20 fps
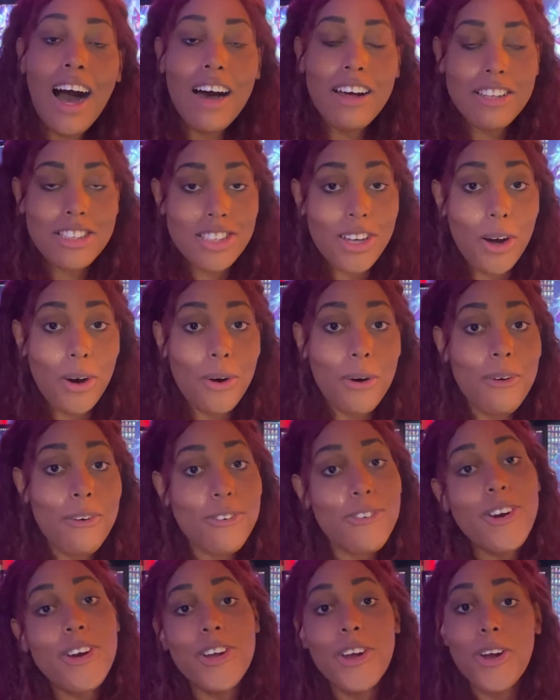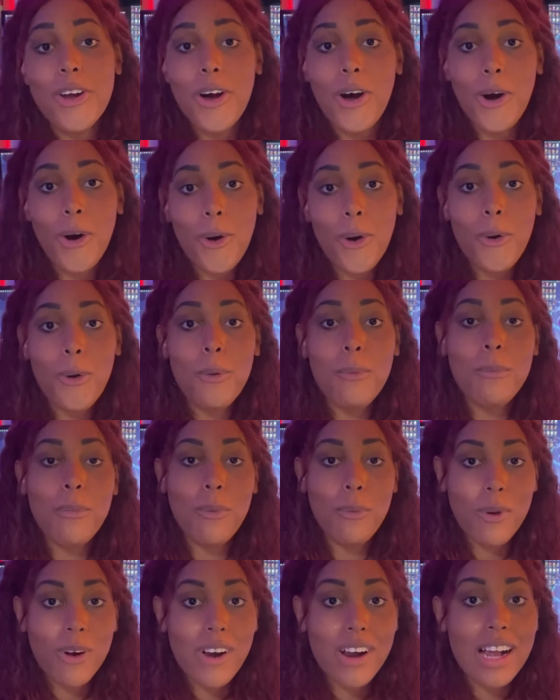So for your
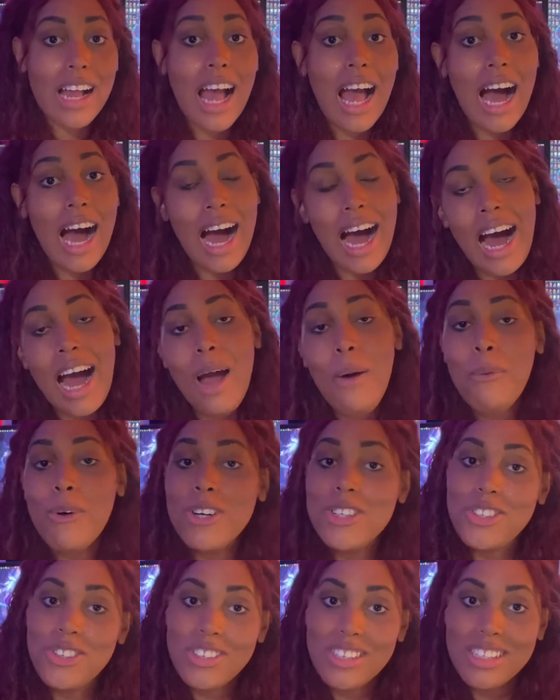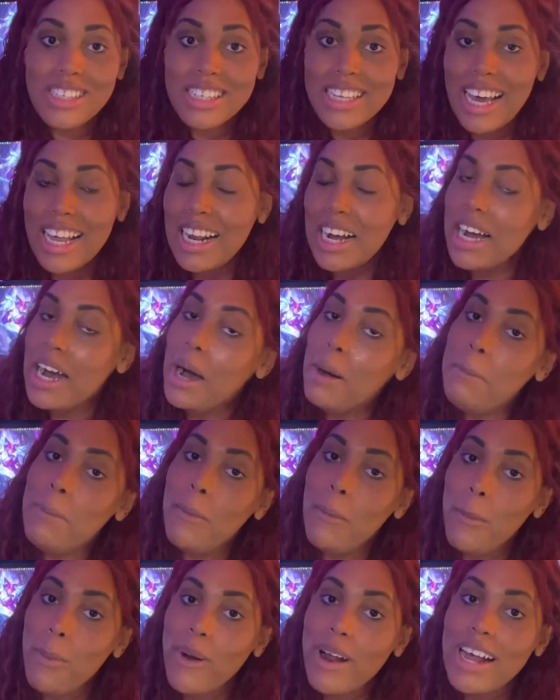homework, I want you to look at a couple
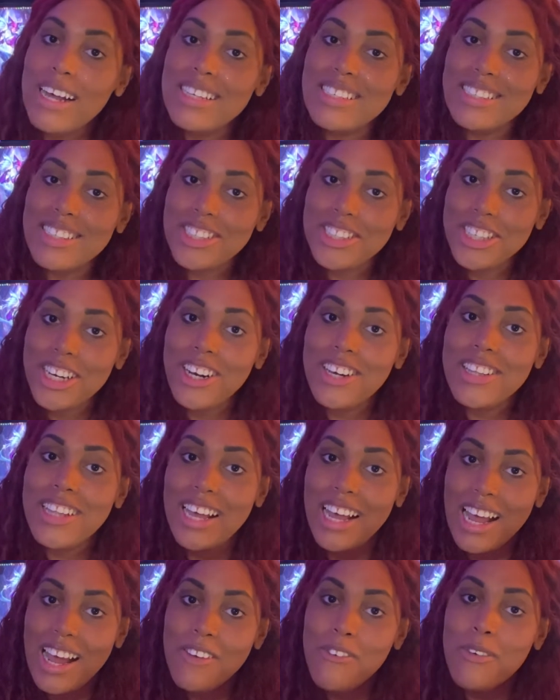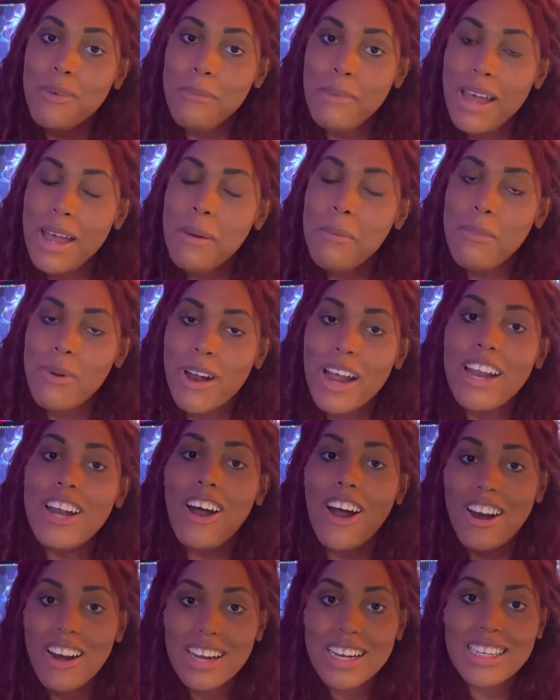brands that share the Everyman brand
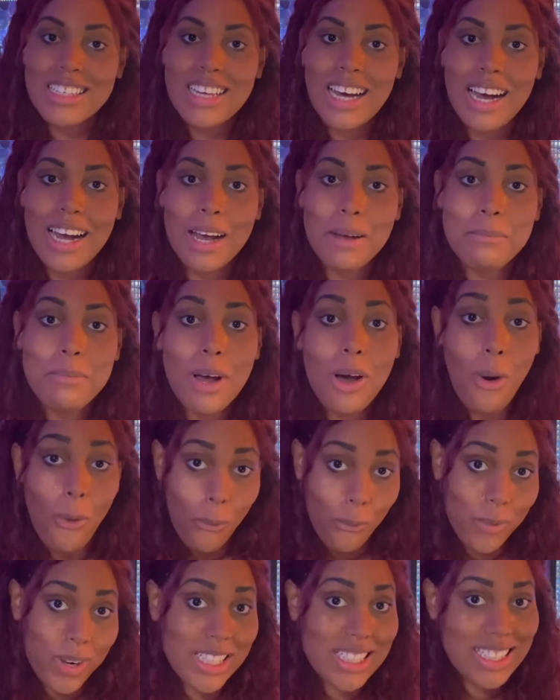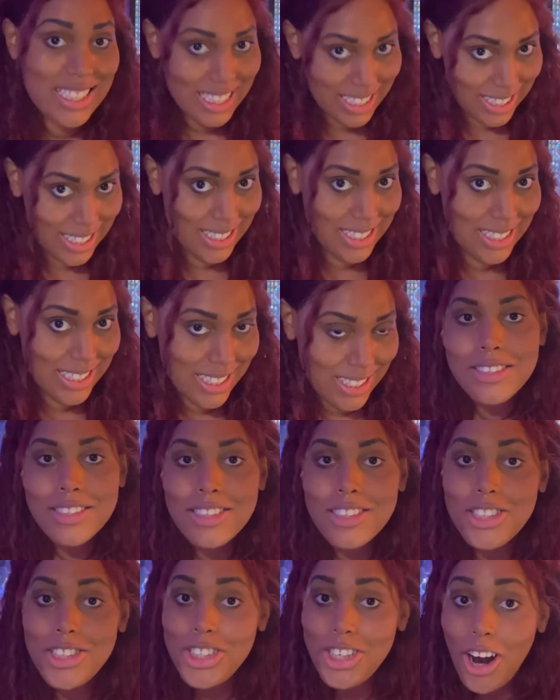archetype, which is
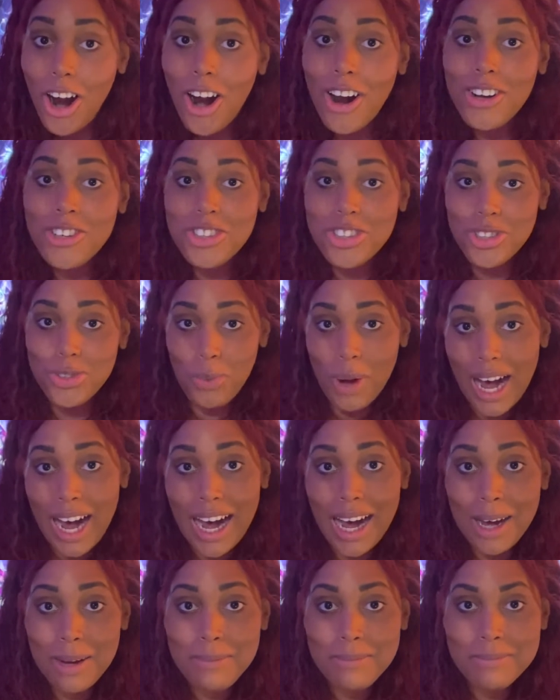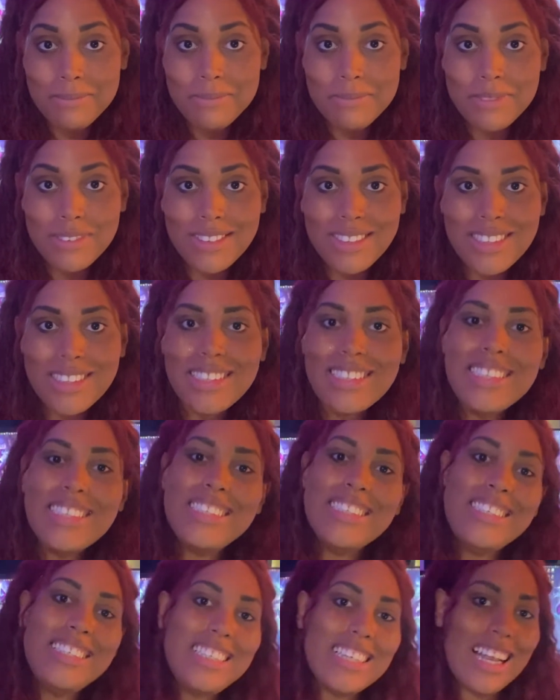Charles Schwab,
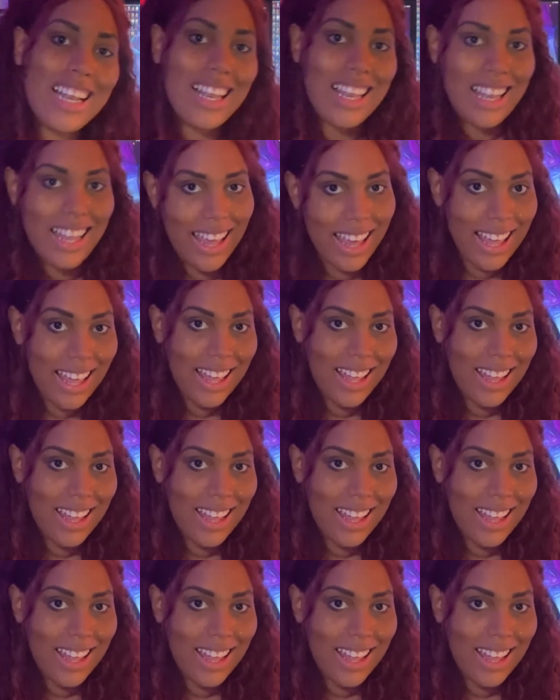Gillette,